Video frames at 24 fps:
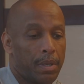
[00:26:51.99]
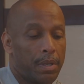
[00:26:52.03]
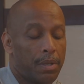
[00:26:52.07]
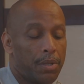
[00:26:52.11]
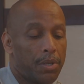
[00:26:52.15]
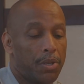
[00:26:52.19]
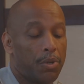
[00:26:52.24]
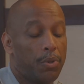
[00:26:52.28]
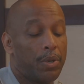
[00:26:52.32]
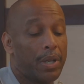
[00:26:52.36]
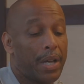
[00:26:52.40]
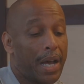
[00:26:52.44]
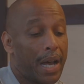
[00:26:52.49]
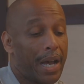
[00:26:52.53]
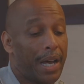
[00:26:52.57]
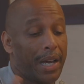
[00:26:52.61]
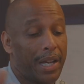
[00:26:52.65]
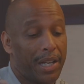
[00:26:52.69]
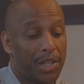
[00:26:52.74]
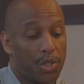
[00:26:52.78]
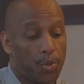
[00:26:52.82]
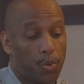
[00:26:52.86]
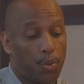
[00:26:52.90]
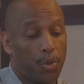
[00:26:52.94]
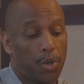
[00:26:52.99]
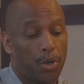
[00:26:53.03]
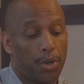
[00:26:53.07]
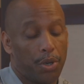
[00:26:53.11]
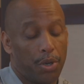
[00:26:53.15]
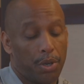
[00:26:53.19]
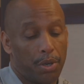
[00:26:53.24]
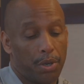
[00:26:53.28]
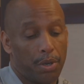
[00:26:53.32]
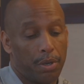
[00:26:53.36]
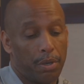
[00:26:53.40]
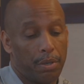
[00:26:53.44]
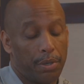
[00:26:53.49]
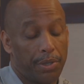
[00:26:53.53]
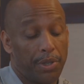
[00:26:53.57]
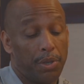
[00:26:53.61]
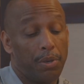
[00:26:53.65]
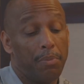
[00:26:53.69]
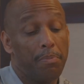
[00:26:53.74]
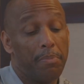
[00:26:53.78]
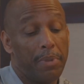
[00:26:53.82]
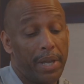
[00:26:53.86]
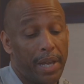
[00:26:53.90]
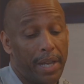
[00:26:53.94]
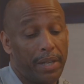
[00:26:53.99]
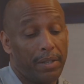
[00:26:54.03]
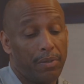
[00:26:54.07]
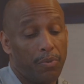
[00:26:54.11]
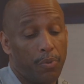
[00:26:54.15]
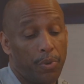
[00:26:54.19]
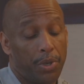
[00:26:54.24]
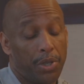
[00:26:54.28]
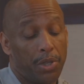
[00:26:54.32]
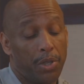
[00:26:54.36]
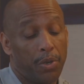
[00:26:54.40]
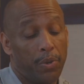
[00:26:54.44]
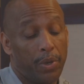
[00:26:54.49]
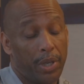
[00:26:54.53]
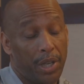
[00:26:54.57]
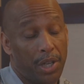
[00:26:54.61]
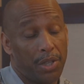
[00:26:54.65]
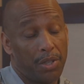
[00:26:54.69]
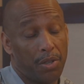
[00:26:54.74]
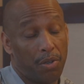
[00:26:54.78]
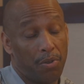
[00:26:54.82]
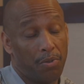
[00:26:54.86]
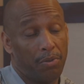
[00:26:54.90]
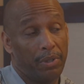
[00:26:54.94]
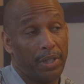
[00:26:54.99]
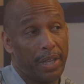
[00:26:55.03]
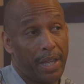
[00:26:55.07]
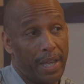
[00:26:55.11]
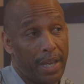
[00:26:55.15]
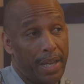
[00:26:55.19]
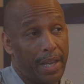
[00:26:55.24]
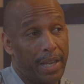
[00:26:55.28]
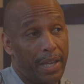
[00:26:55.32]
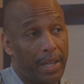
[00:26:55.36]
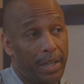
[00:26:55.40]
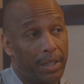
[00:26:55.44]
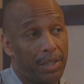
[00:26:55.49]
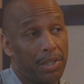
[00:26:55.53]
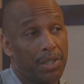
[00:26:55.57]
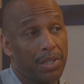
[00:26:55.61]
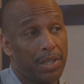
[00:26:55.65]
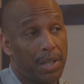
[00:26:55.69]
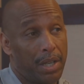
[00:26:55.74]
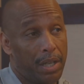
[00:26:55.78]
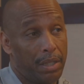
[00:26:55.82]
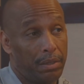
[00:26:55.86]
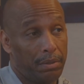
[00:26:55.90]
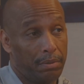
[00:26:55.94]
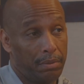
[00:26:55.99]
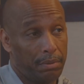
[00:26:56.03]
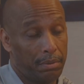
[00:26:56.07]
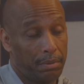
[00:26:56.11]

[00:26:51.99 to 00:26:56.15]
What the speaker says: you guys you met when you each only had a son.